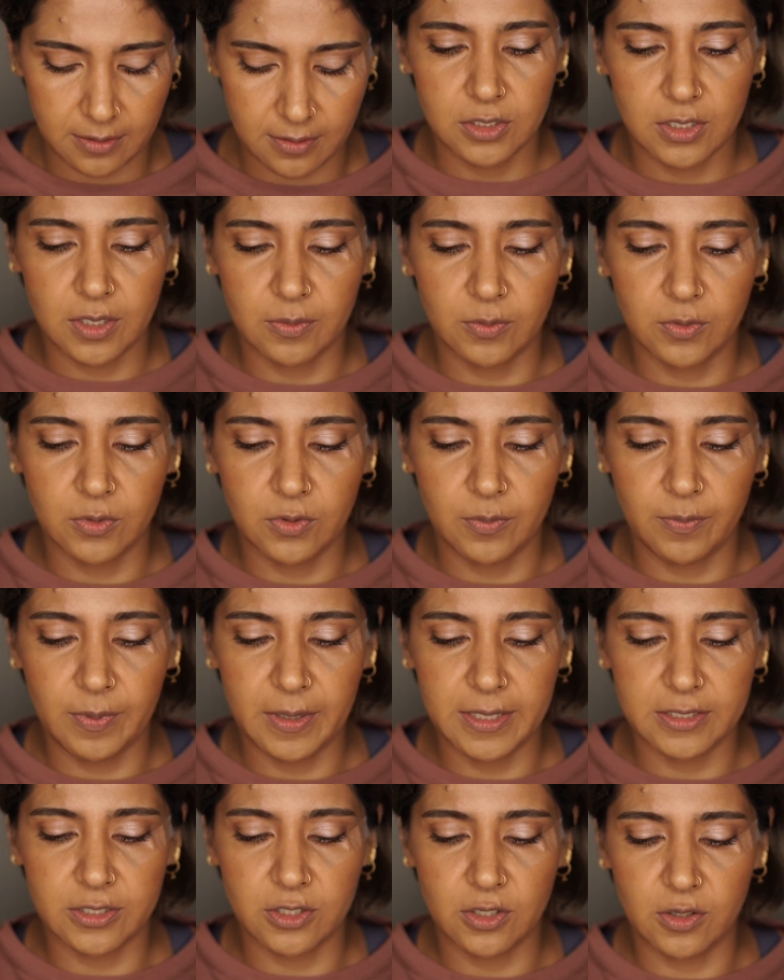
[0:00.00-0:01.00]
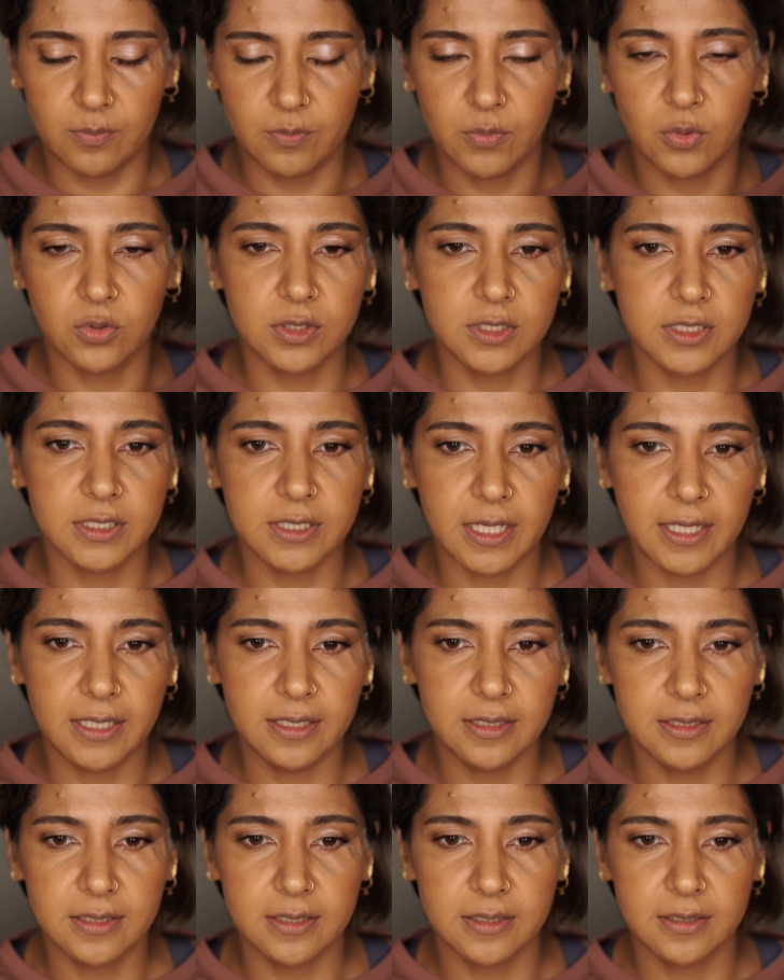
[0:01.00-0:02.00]
So I'm going to place it on both
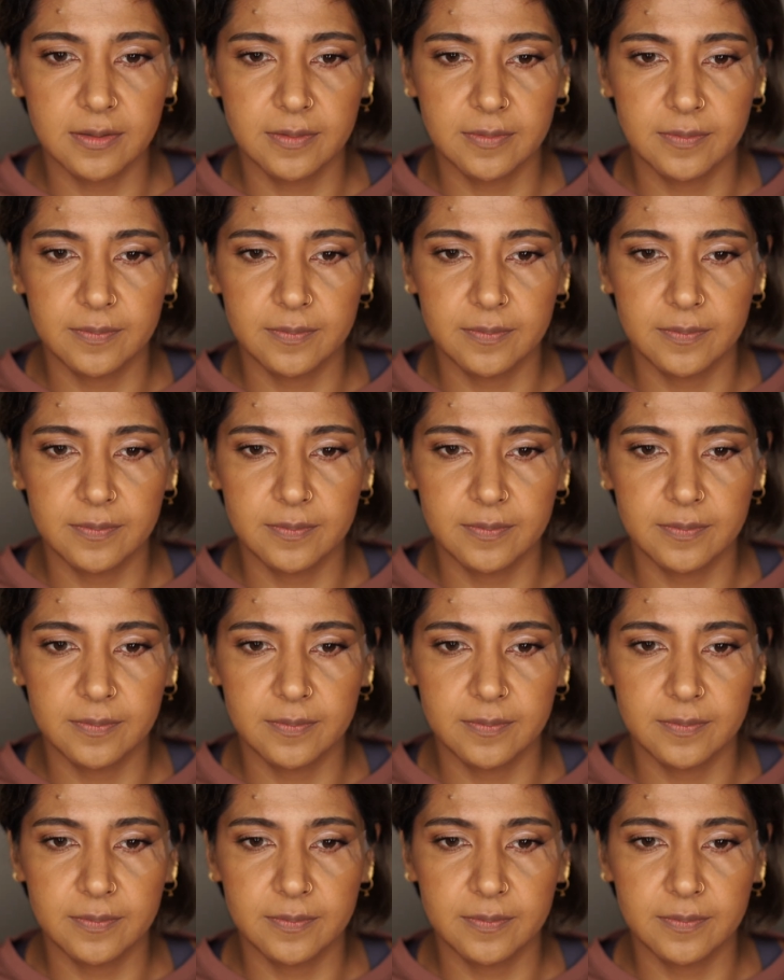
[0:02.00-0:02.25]
sides,